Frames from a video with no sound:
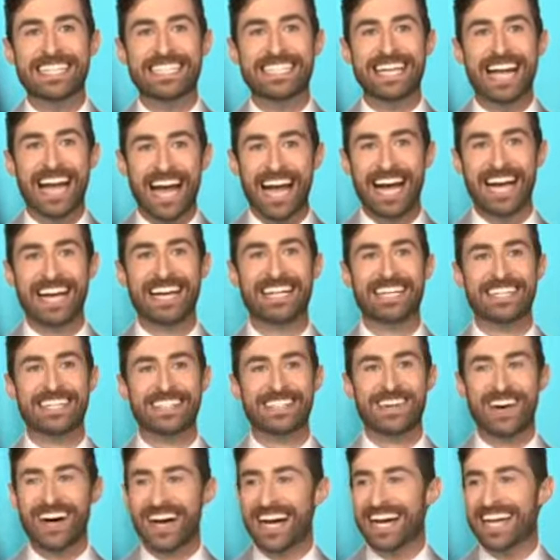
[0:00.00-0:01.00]
Yeah?
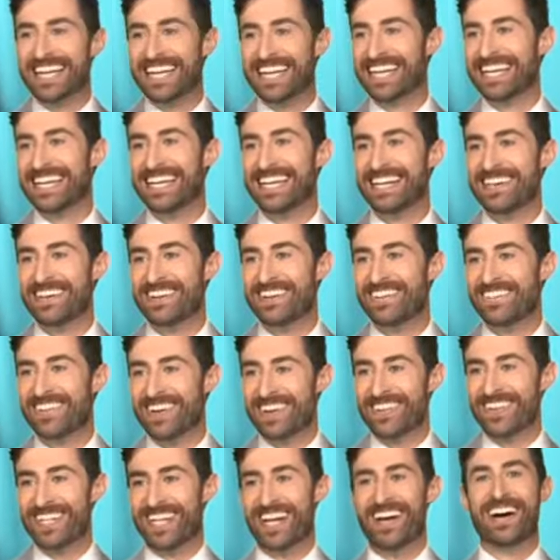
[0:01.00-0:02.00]
What?
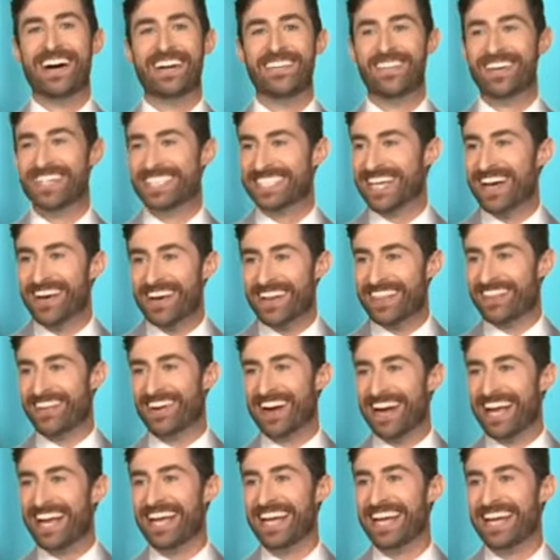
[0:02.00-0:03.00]
What are we doing? We're just going to
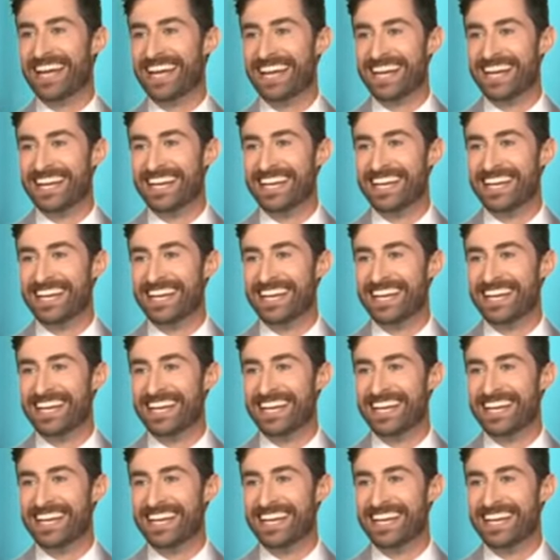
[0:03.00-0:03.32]
three?